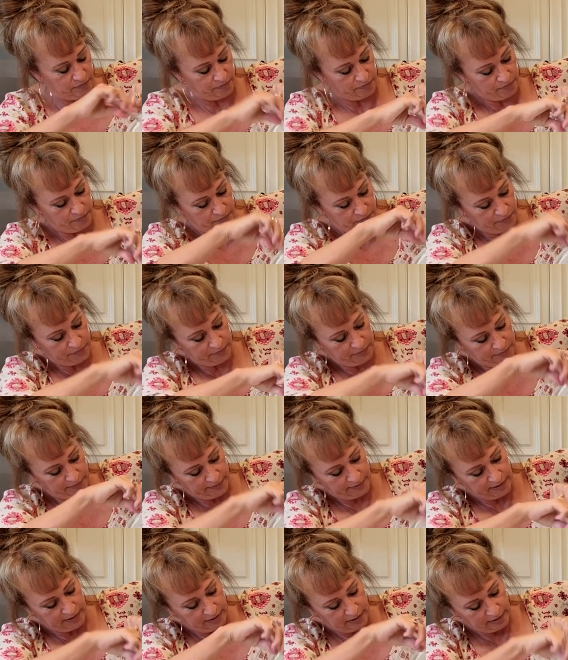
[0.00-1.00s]

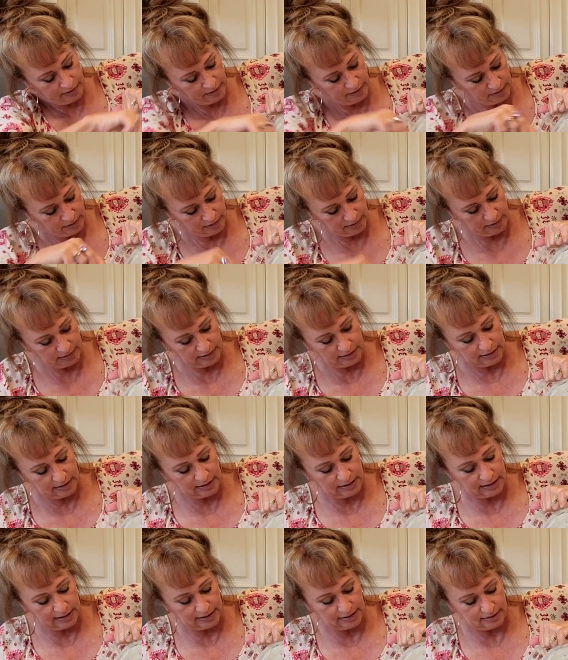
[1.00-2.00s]

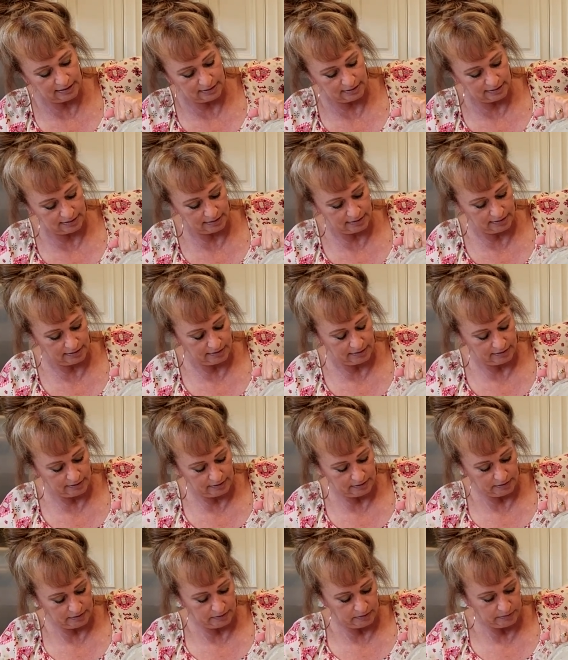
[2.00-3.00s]

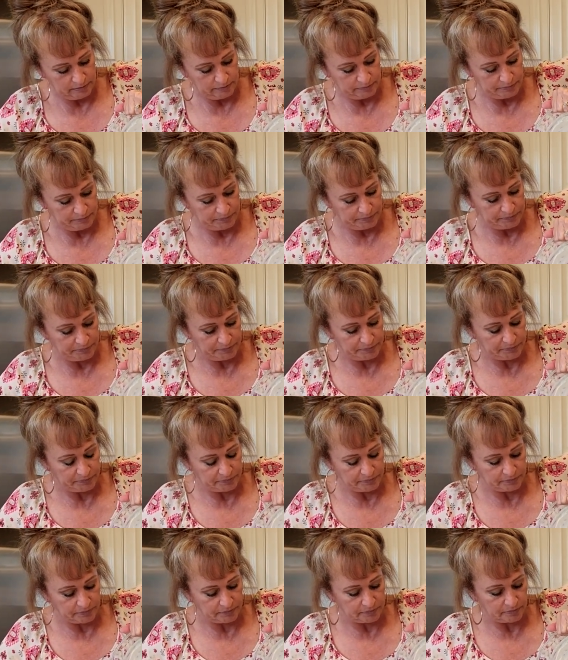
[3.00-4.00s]

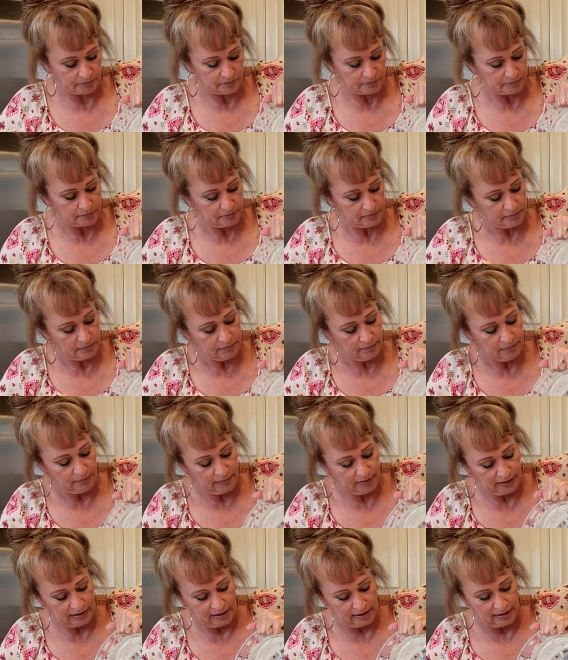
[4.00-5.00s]

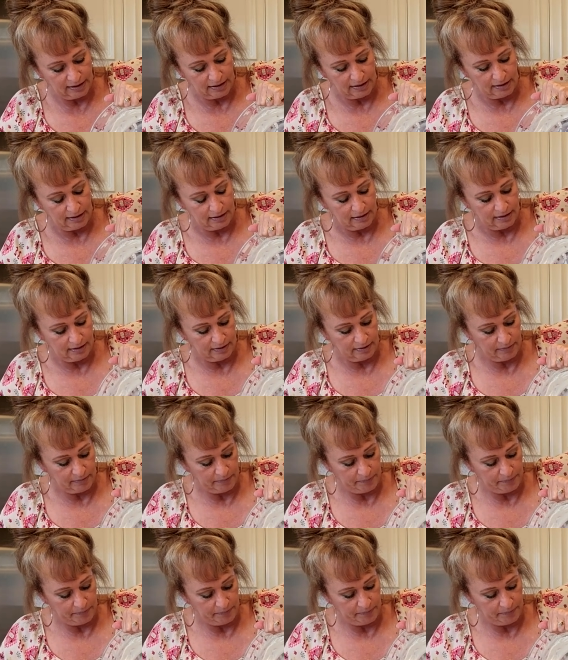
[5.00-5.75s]
(silence)